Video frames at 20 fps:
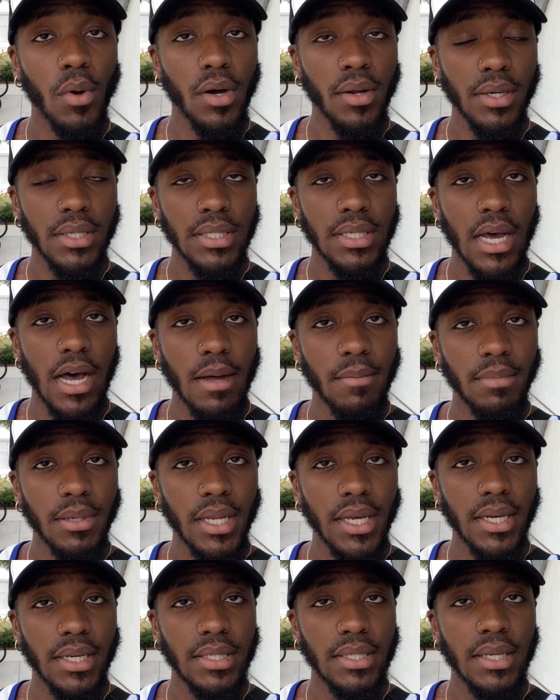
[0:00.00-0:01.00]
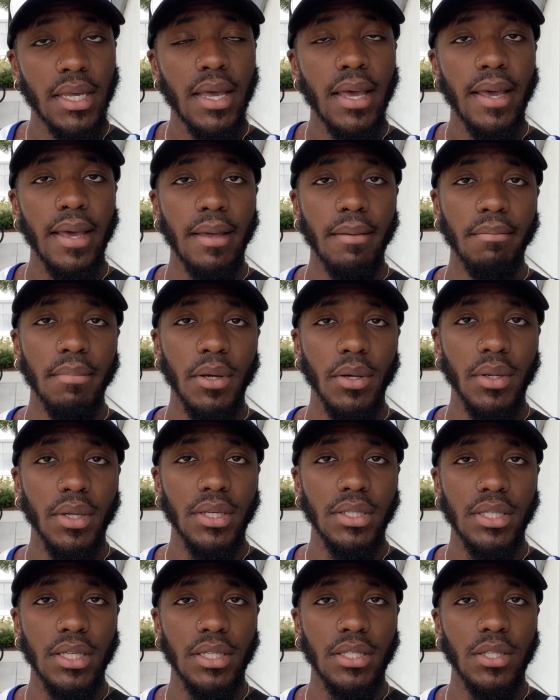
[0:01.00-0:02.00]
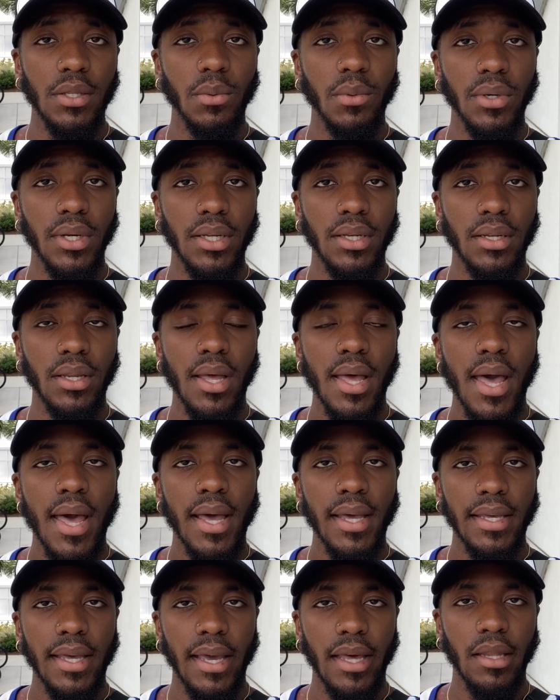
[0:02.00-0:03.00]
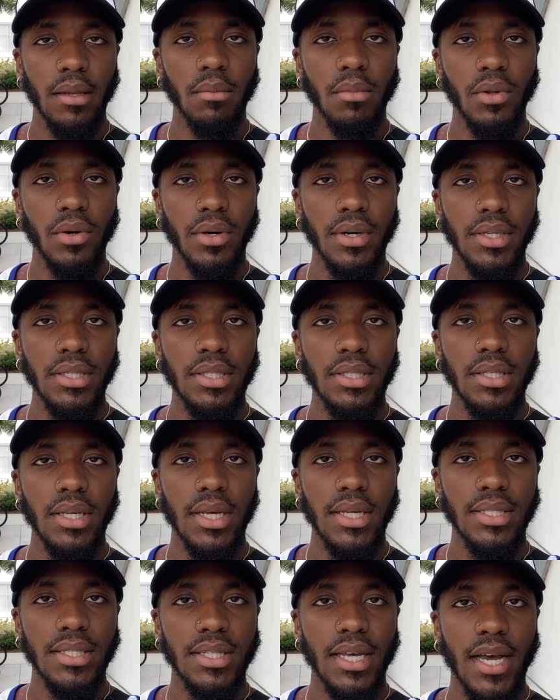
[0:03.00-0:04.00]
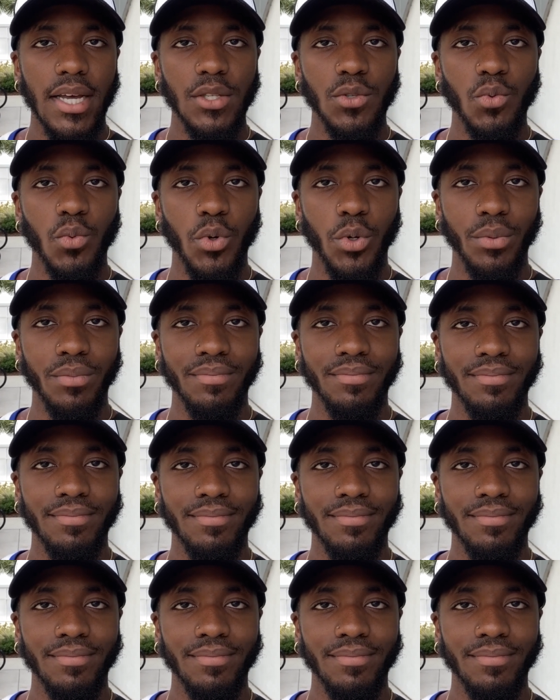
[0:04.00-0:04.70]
Wellness Complex in Building 61. Caleb Lawrence, Inside Swoop.